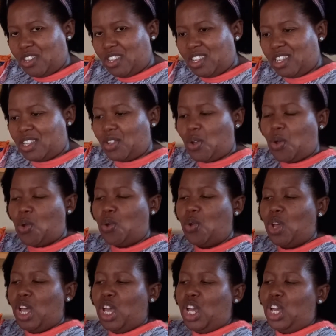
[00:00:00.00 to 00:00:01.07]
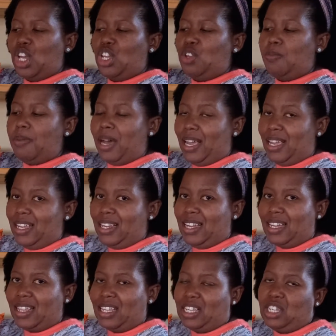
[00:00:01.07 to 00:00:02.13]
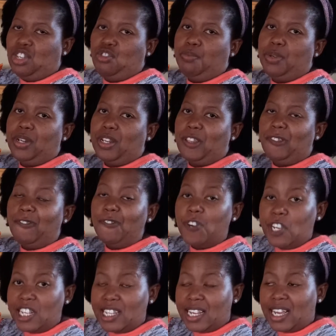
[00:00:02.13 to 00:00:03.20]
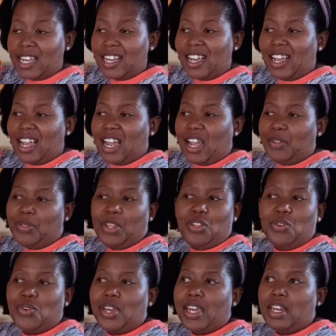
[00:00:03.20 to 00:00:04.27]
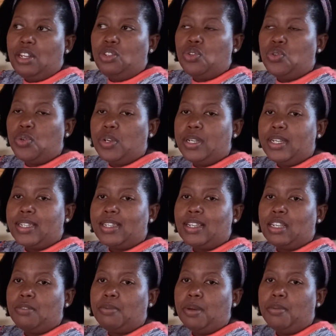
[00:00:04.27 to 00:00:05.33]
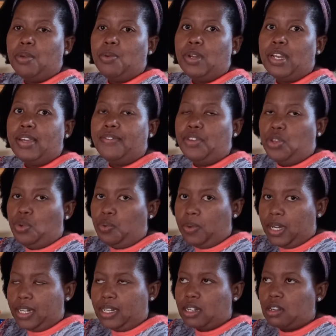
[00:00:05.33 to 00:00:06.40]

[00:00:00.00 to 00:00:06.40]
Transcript: So you buy it like this and you put it in the freezer, and then you can enjoy a slush puppy whenever you want.